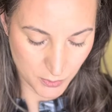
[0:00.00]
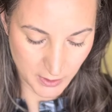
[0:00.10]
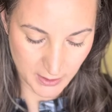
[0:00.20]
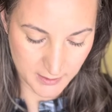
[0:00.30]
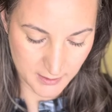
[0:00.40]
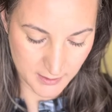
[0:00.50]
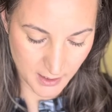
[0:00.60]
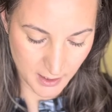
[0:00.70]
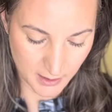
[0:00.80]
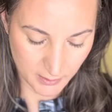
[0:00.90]
It doesn't say
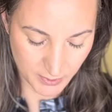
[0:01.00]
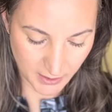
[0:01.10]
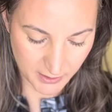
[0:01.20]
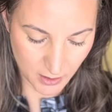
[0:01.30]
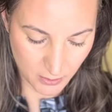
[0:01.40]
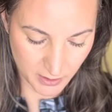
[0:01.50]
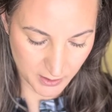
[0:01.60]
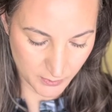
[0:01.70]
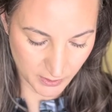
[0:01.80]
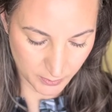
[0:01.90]
on it, but I know it
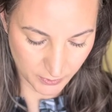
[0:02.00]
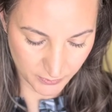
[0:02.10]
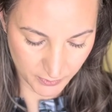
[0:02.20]
is waterproof.